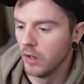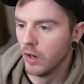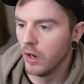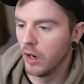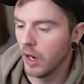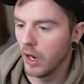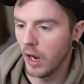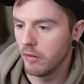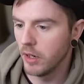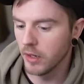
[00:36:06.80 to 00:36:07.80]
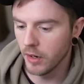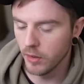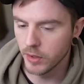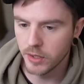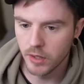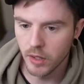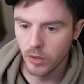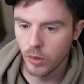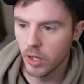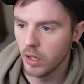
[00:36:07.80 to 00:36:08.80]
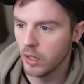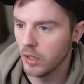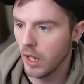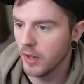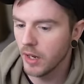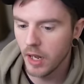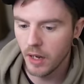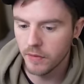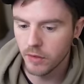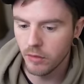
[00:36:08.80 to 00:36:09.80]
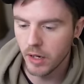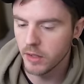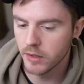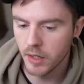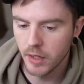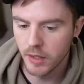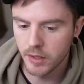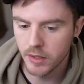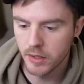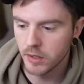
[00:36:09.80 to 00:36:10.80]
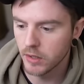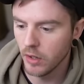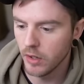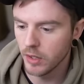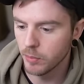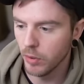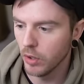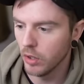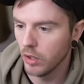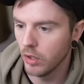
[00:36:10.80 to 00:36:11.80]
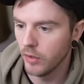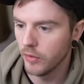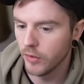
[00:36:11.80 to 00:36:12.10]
I really don't know what to do. I think I have to raise this on this board.